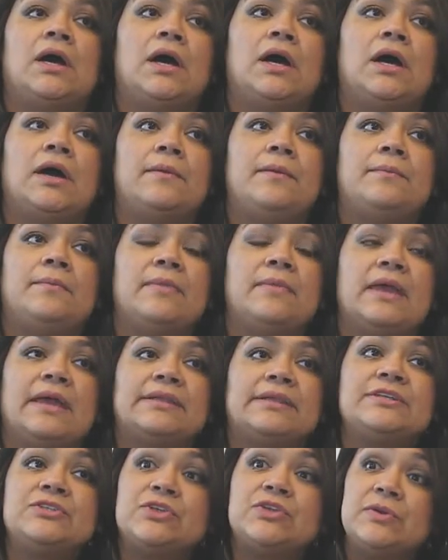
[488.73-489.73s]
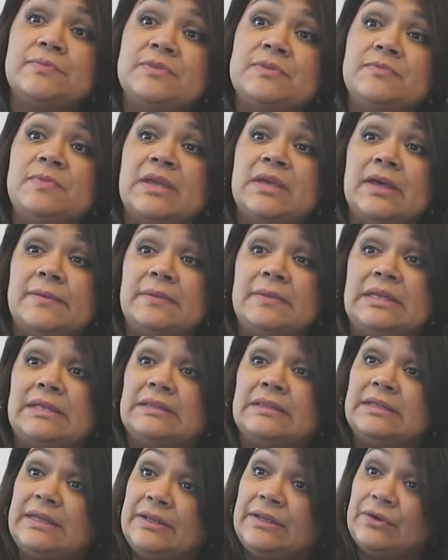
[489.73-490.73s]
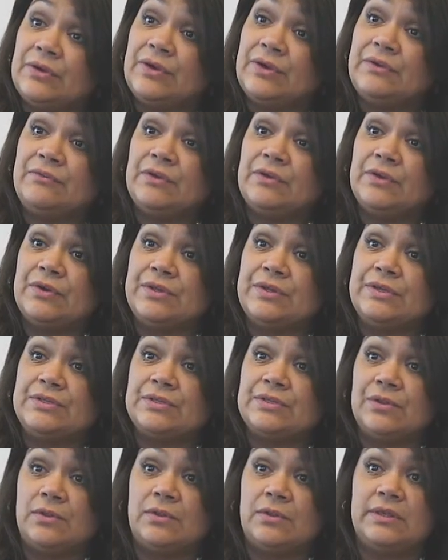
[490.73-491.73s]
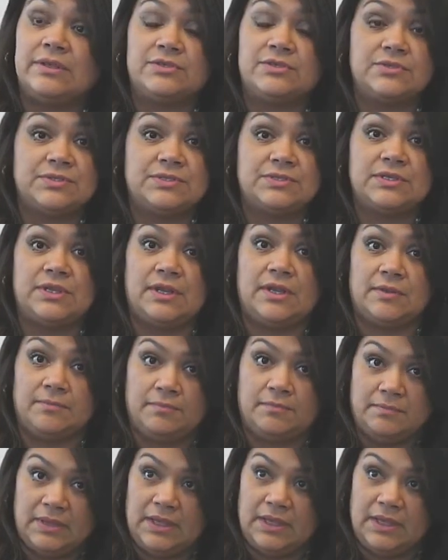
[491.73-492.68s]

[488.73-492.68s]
And in terms of becoming a leader, if you're an adult interested in